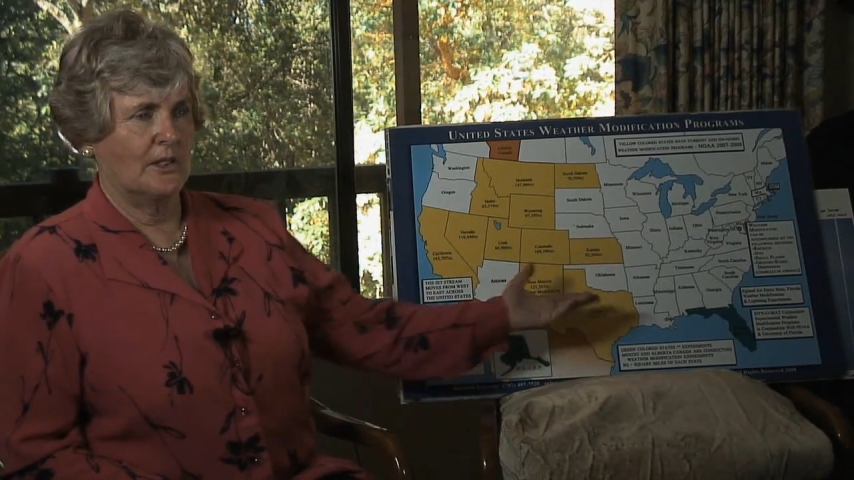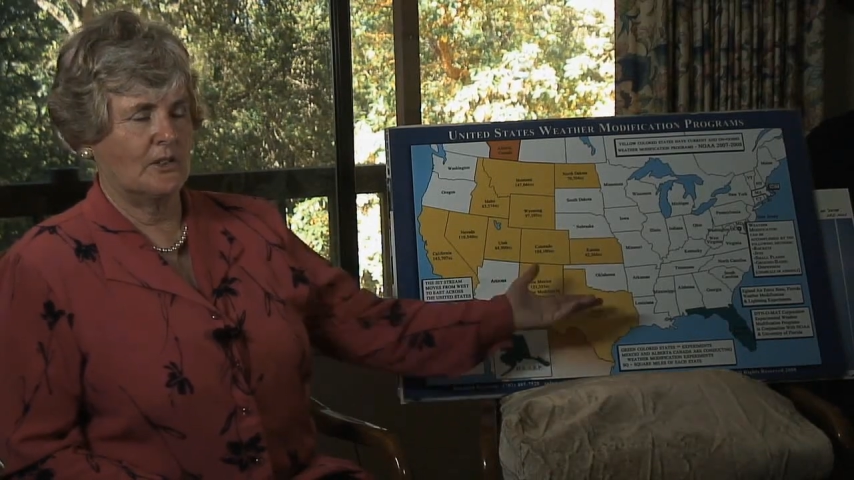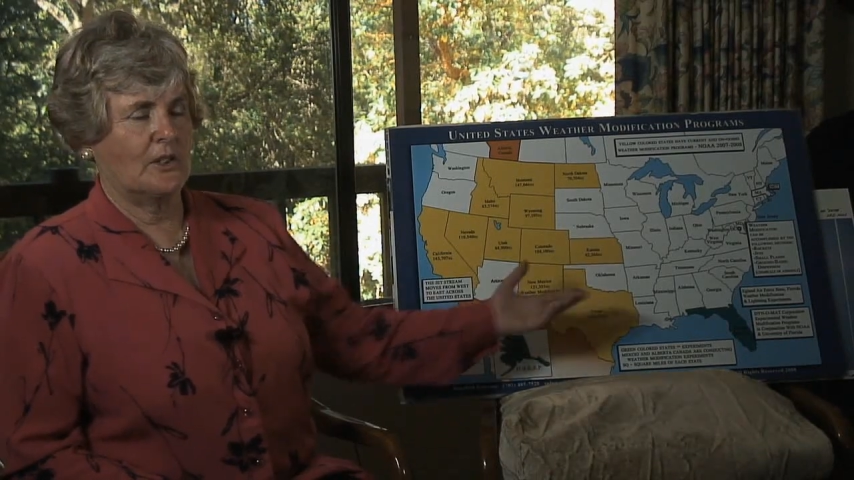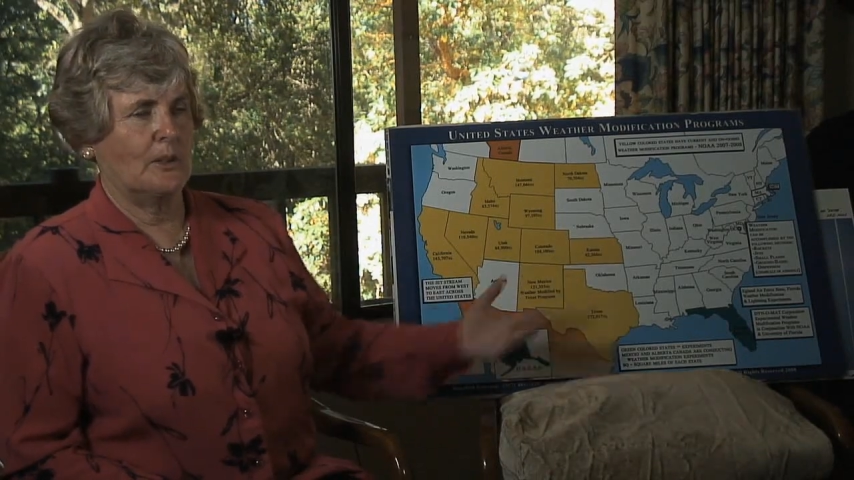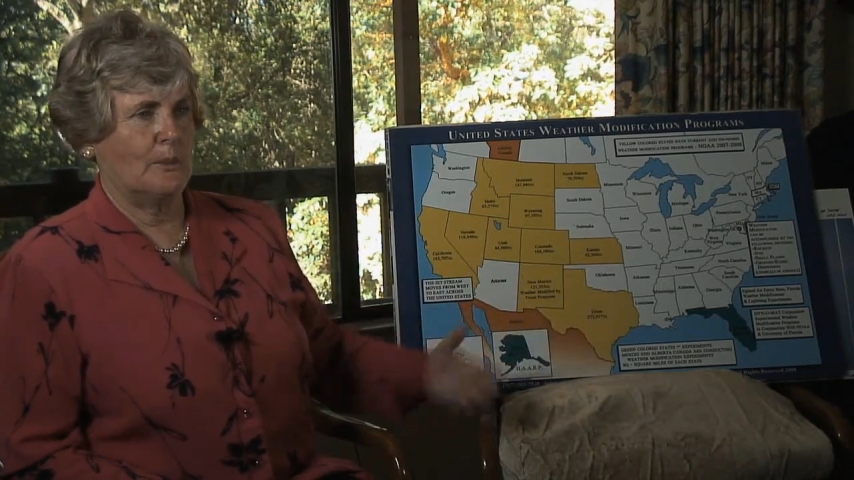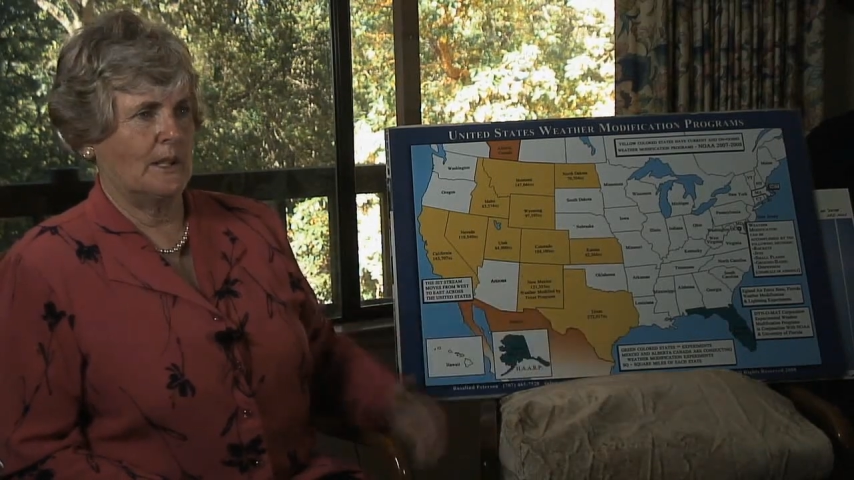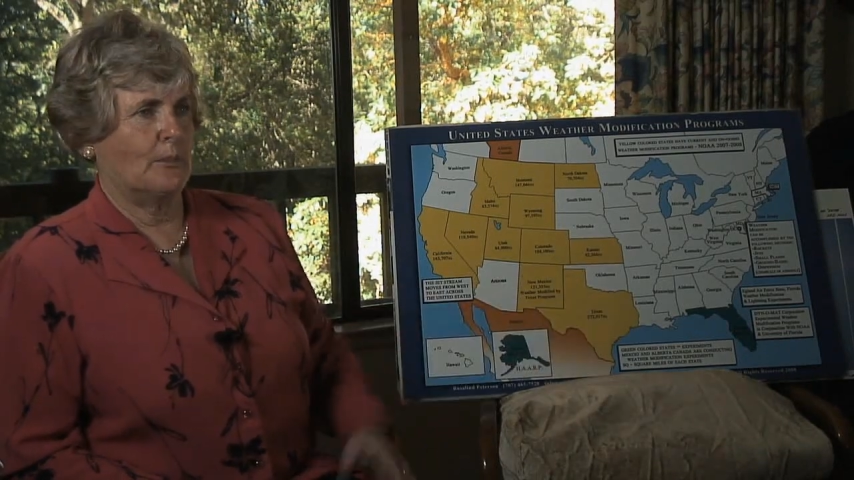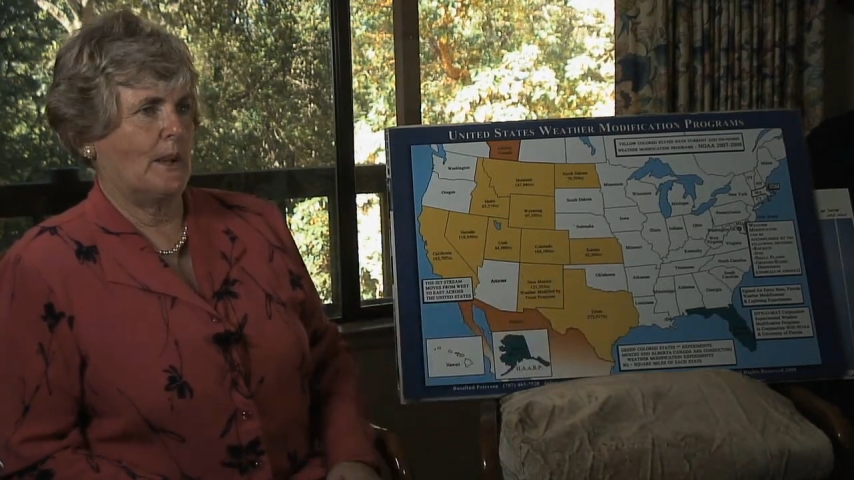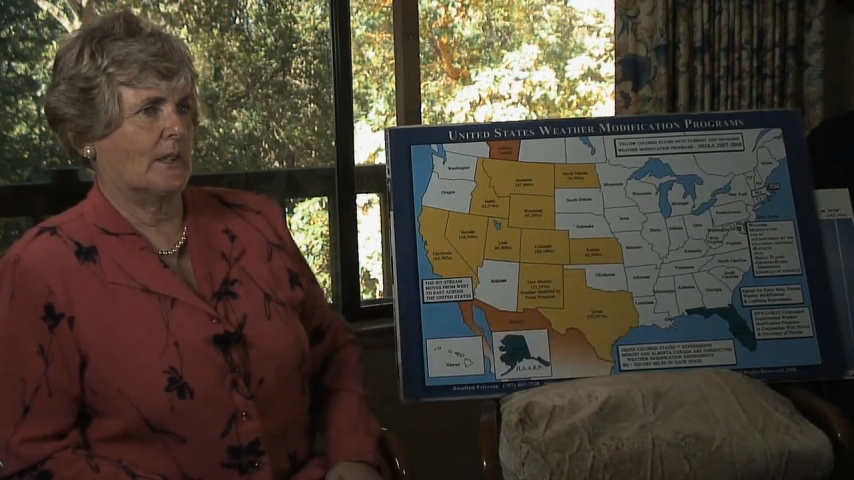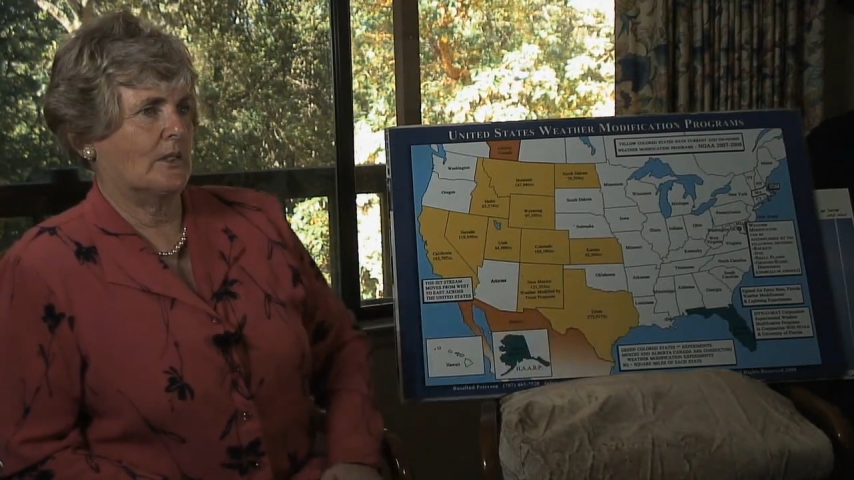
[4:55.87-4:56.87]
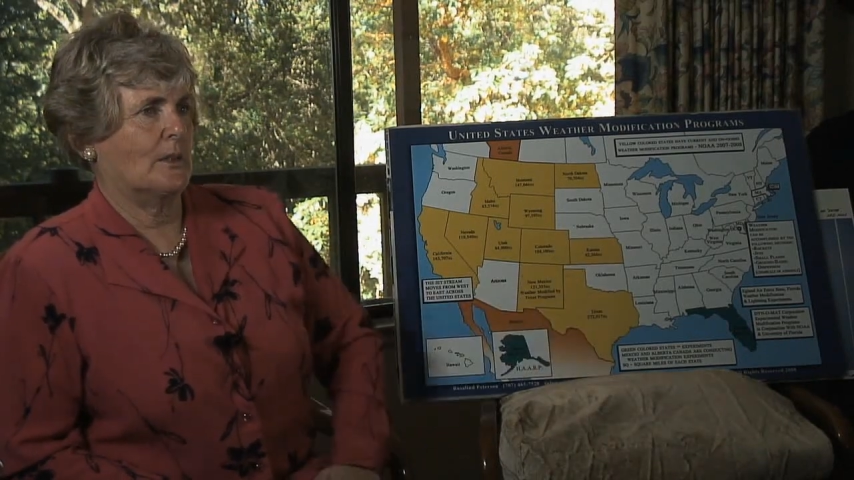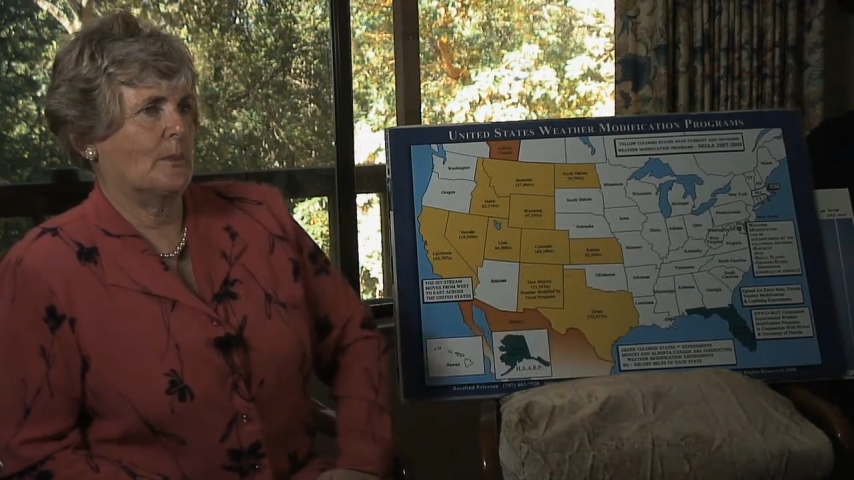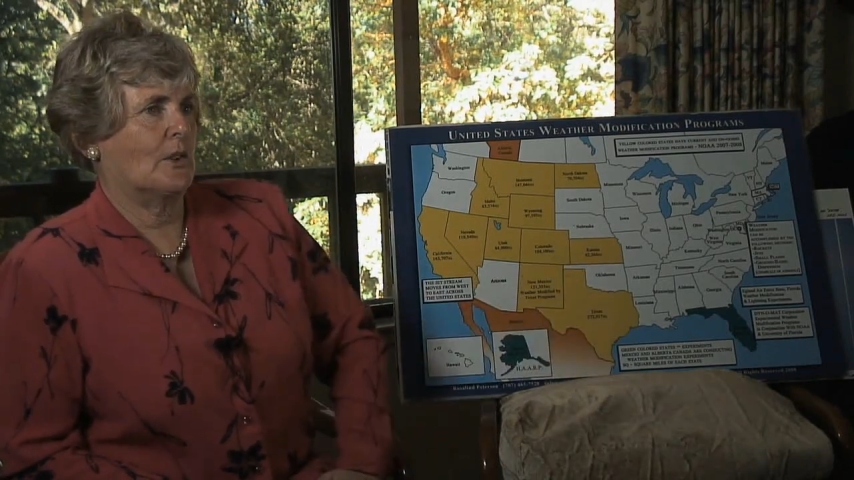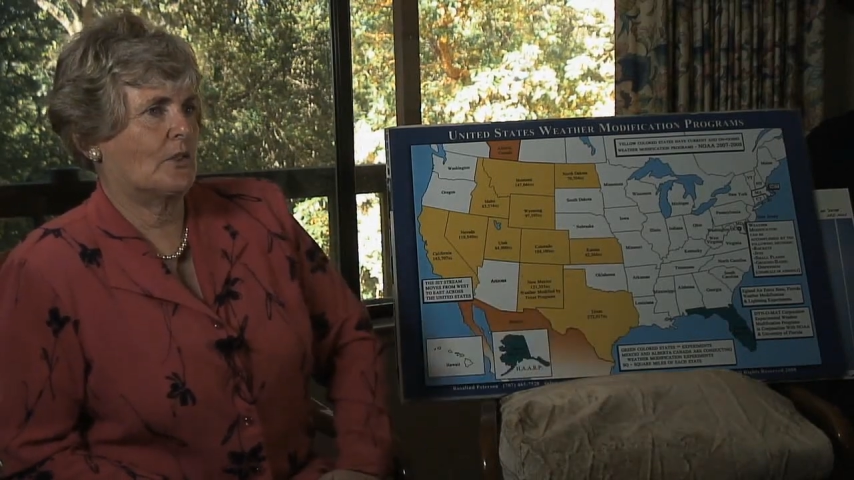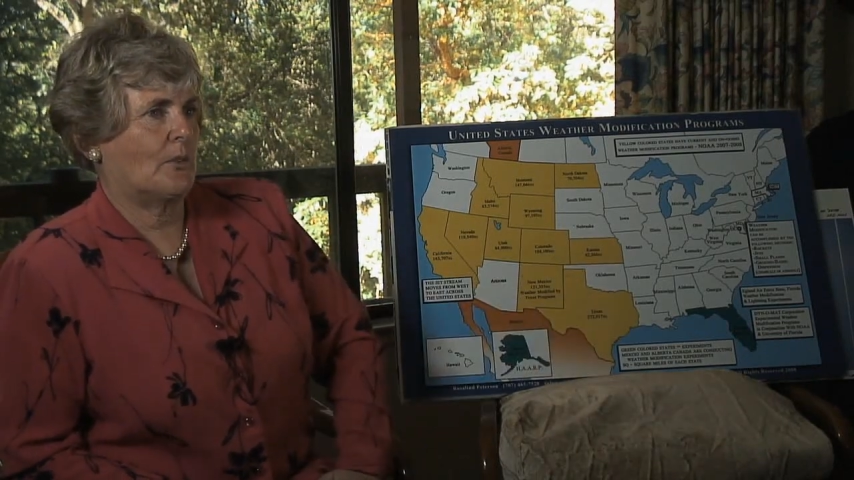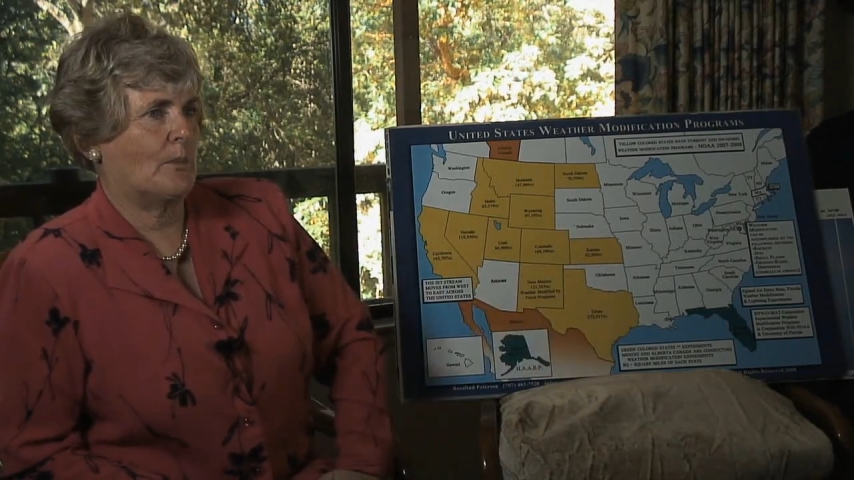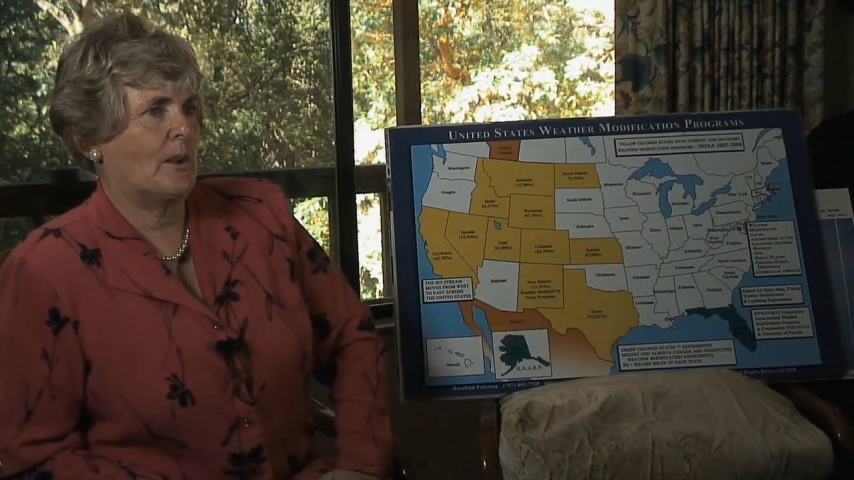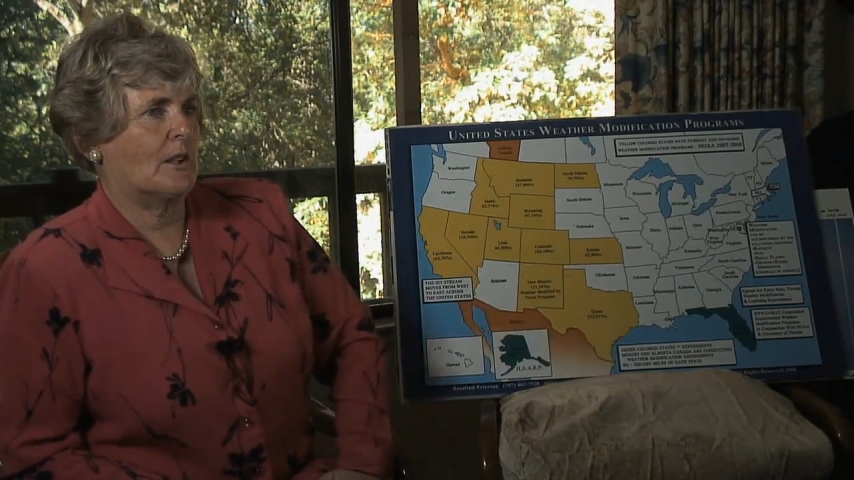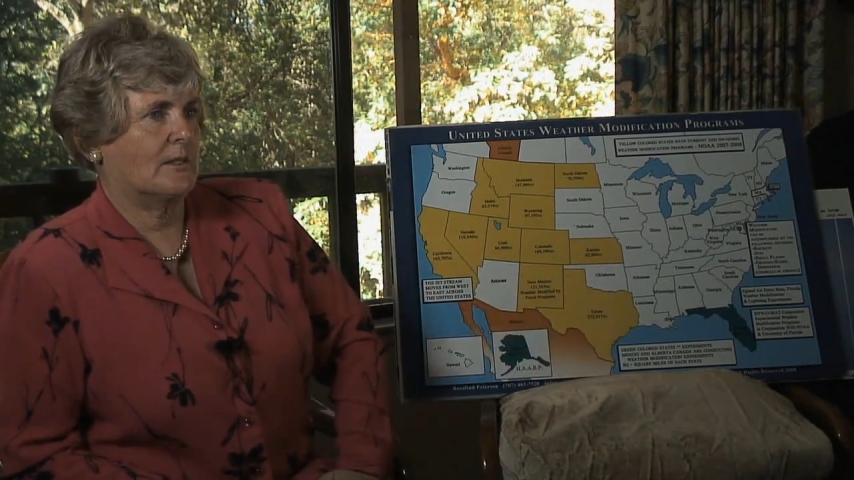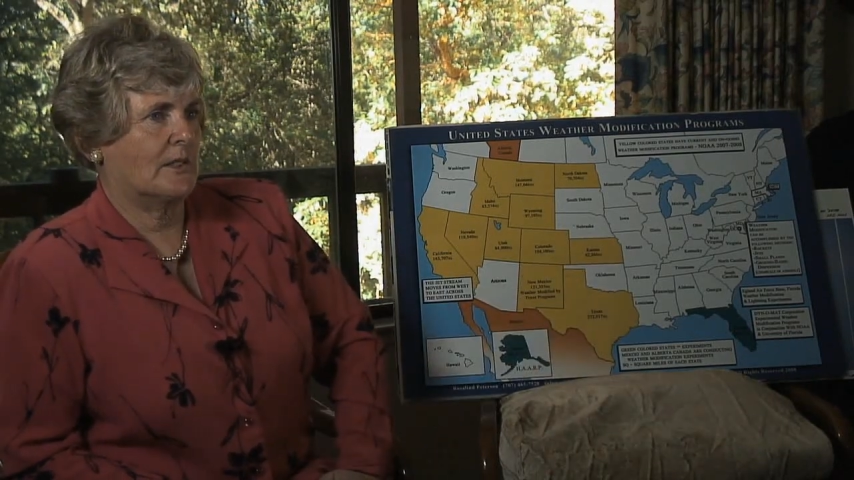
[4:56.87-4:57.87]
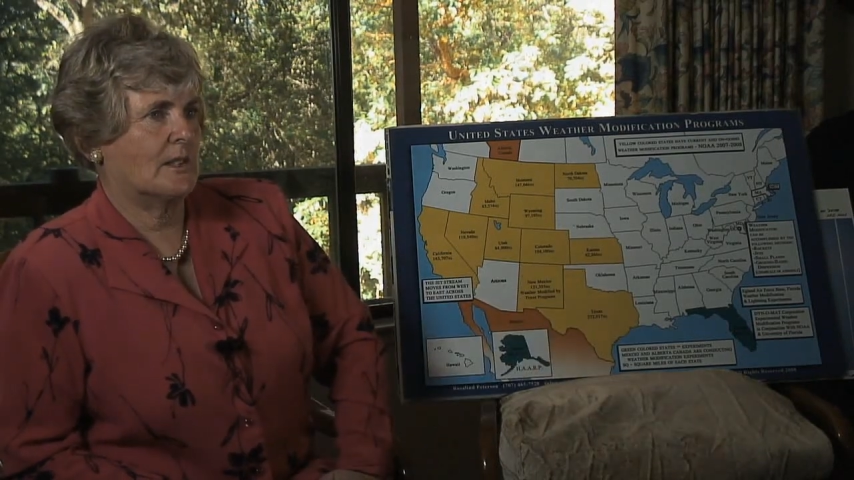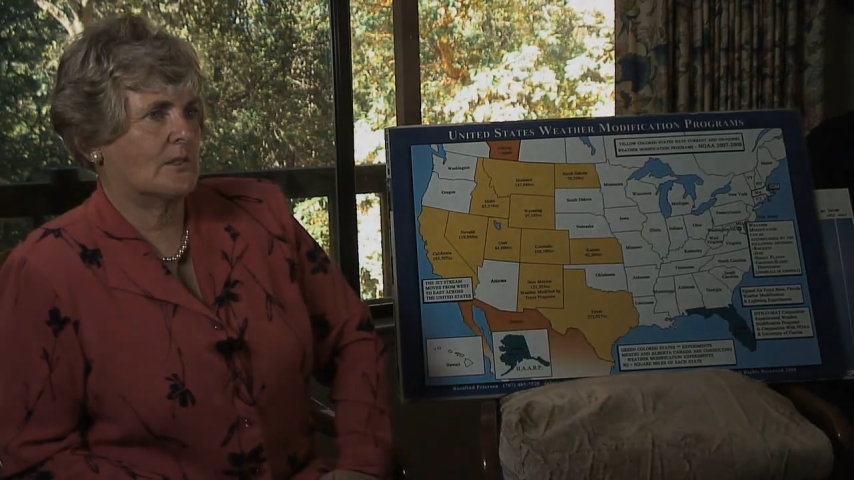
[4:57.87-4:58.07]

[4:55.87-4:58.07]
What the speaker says: that is going to be impacted the most from all of